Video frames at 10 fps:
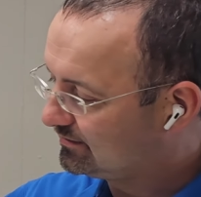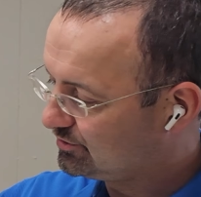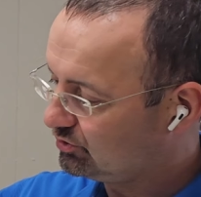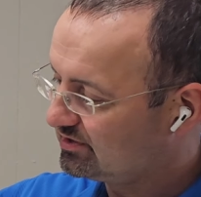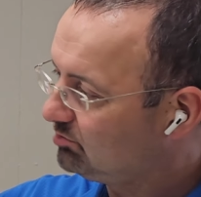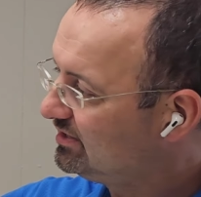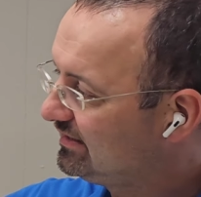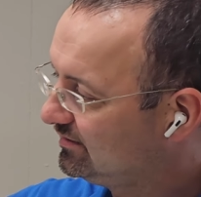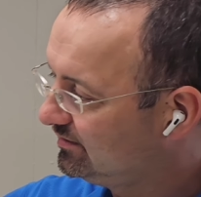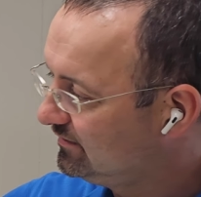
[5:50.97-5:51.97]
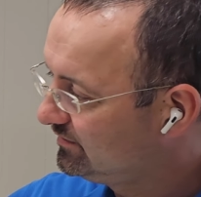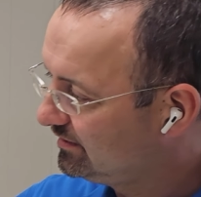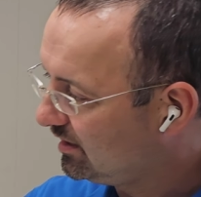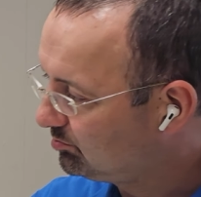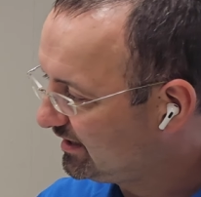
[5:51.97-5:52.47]
So somebody can lift it
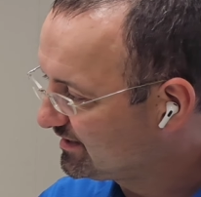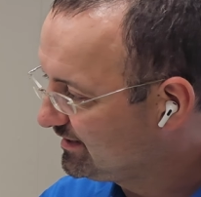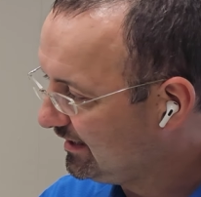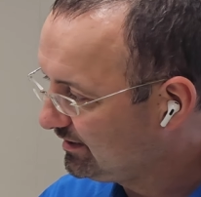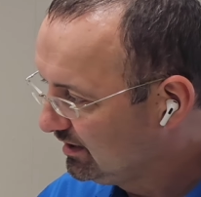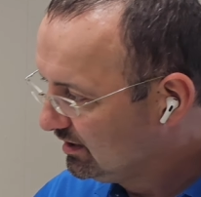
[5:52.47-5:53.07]
up like that